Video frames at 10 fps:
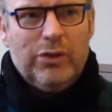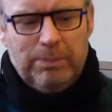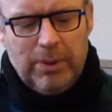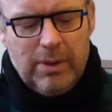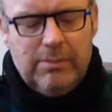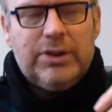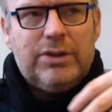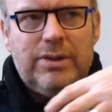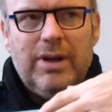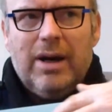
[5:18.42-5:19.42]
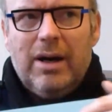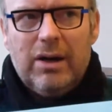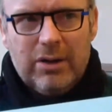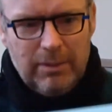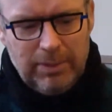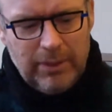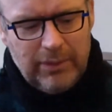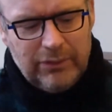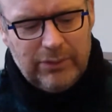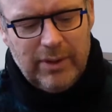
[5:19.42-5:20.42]
blue, a much darker blue.
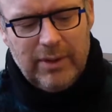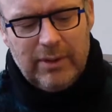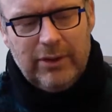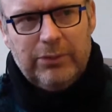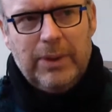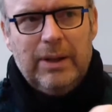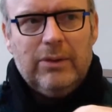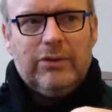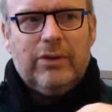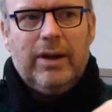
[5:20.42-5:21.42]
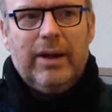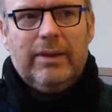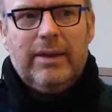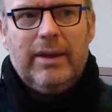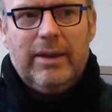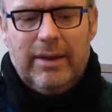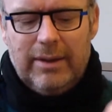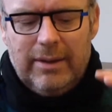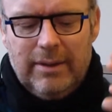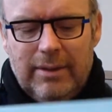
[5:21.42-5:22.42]
This way it looks like
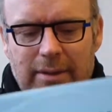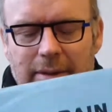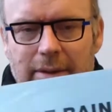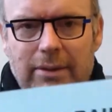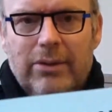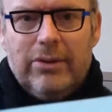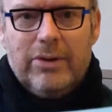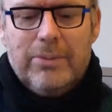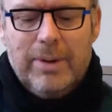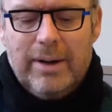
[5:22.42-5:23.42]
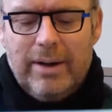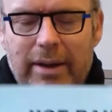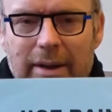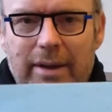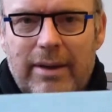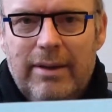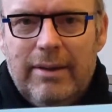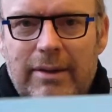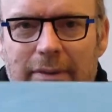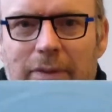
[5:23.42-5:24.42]
the Uruguay
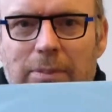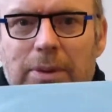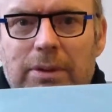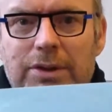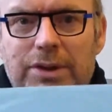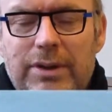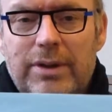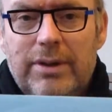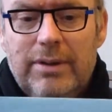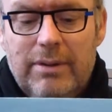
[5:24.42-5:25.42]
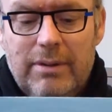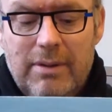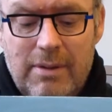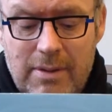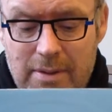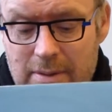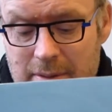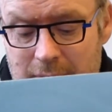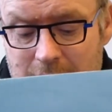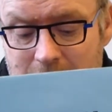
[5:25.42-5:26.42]
football shirt.
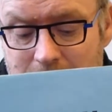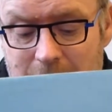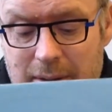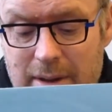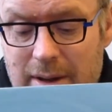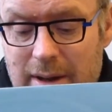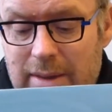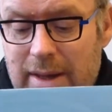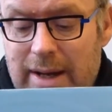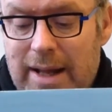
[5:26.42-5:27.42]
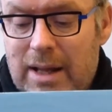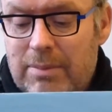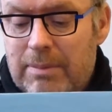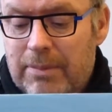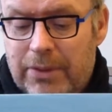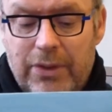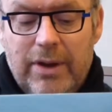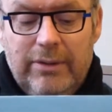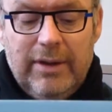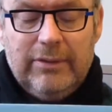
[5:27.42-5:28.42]
But you know, I think an album
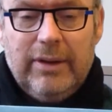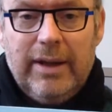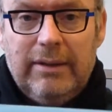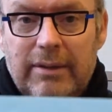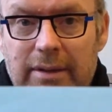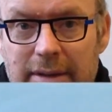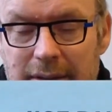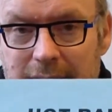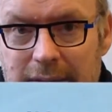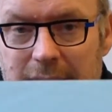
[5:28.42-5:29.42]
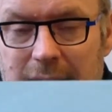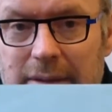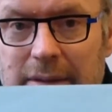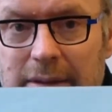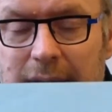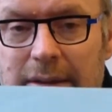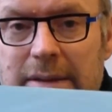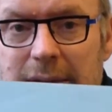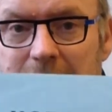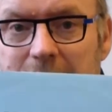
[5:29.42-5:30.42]
30 years later still
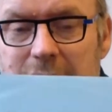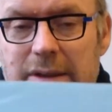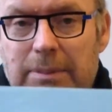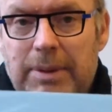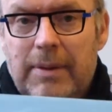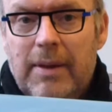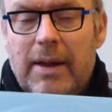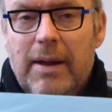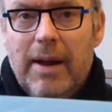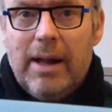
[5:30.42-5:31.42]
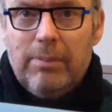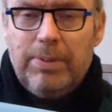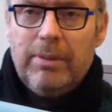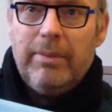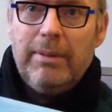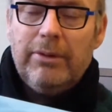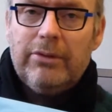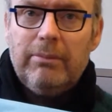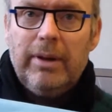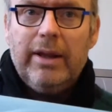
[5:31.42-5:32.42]
stands up. I'll put maybe
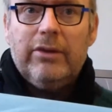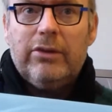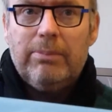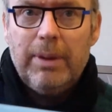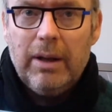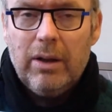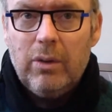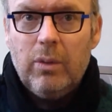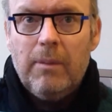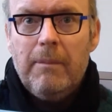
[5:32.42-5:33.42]
some links below